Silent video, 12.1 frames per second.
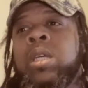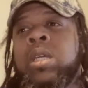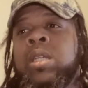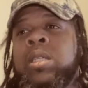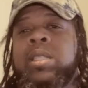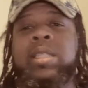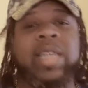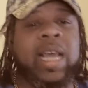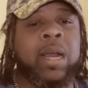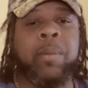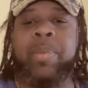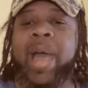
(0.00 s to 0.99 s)
set
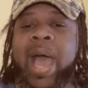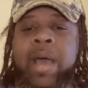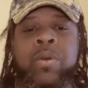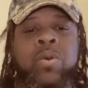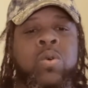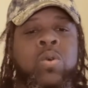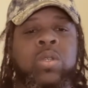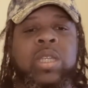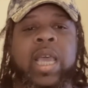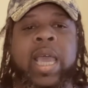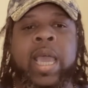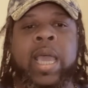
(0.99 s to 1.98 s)
up battles,
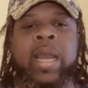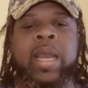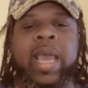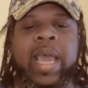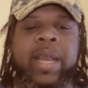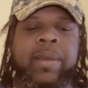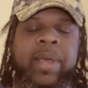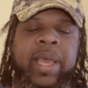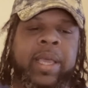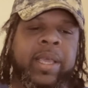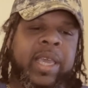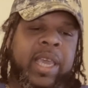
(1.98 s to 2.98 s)
and
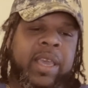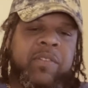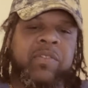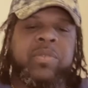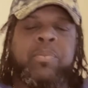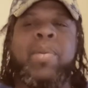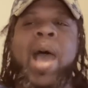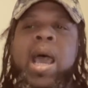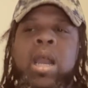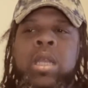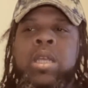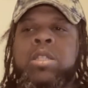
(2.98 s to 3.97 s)
it gives
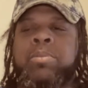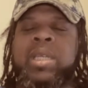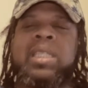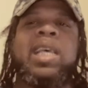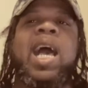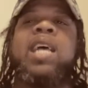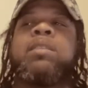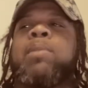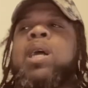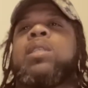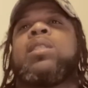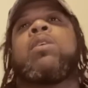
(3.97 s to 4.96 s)
battlers besides
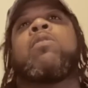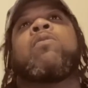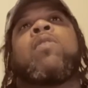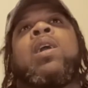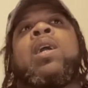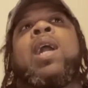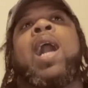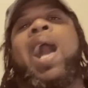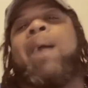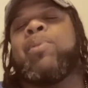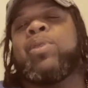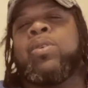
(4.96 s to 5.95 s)
myself
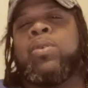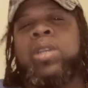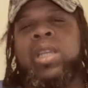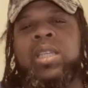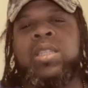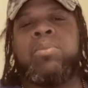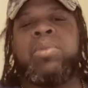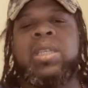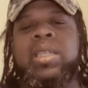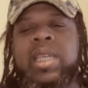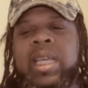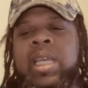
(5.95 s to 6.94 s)
opportunities to be
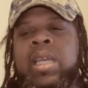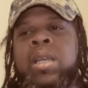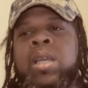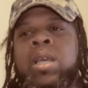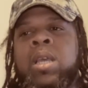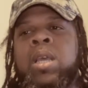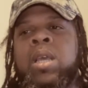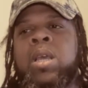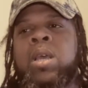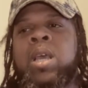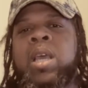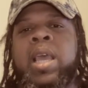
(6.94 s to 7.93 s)
seen
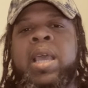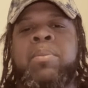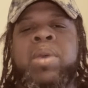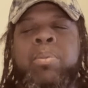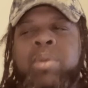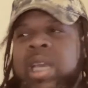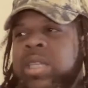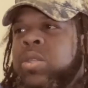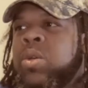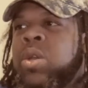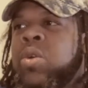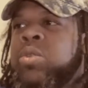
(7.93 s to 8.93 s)
and be placed
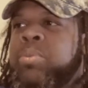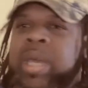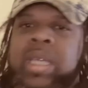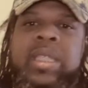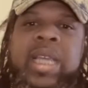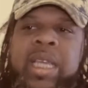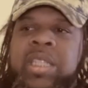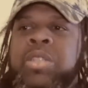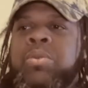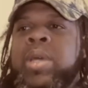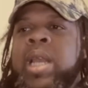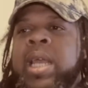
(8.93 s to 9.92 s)
on those big
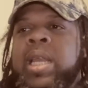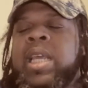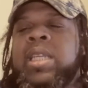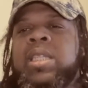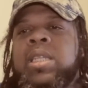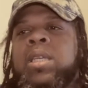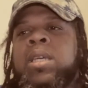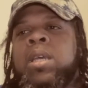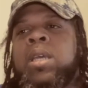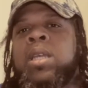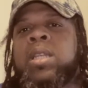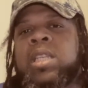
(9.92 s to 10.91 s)
stages where they need to
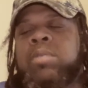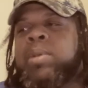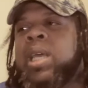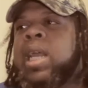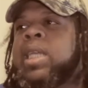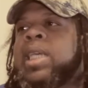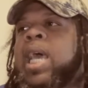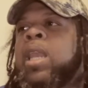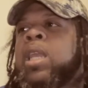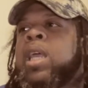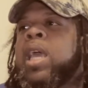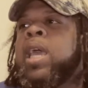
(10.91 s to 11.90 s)
display their
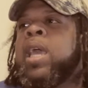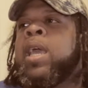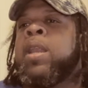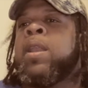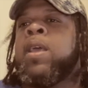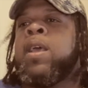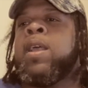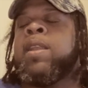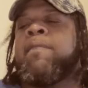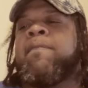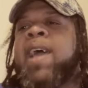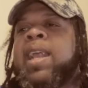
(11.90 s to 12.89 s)
talent. And the
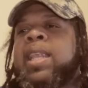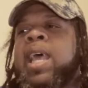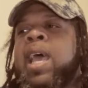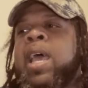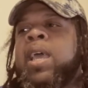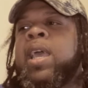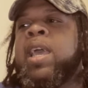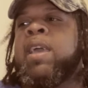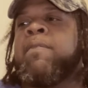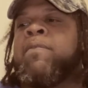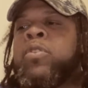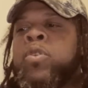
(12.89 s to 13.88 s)
fact that
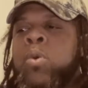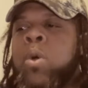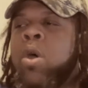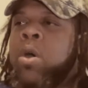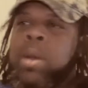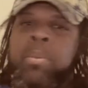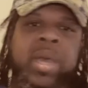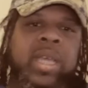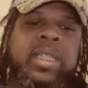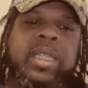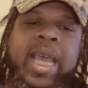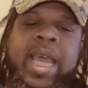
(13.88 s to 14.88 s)
if you are on a big
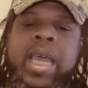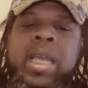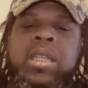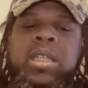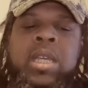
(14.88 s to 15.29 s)
stage